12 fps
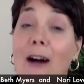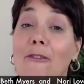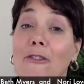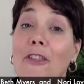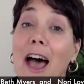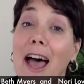
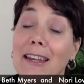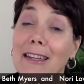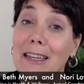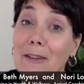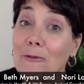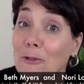of that
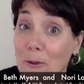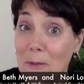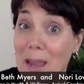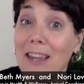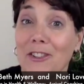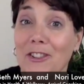
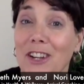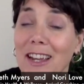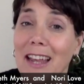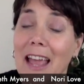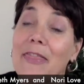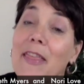information,
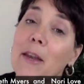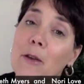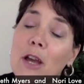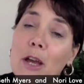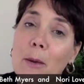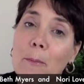and then
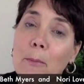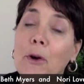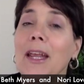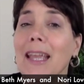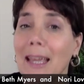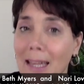
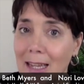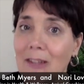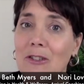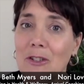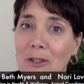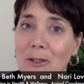putting it
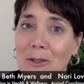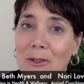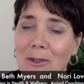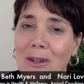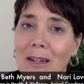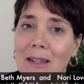
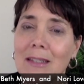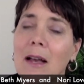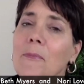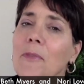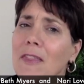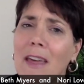into
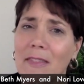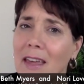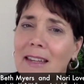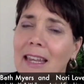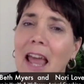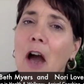something that then
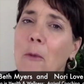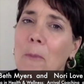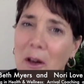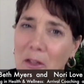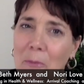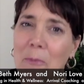can help
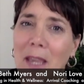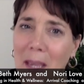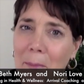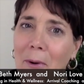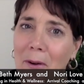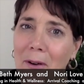other
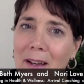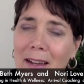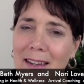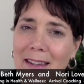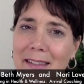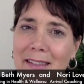people
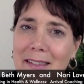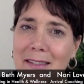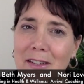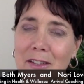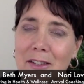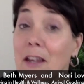is
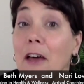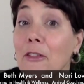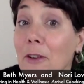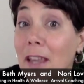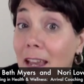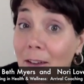just another
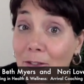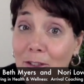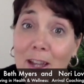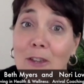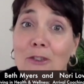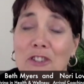gift
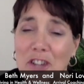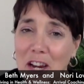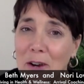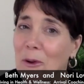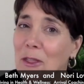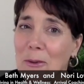that you share
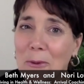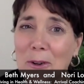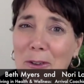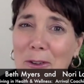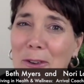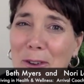with the
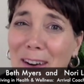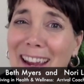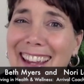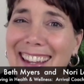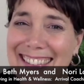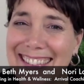world, Nori.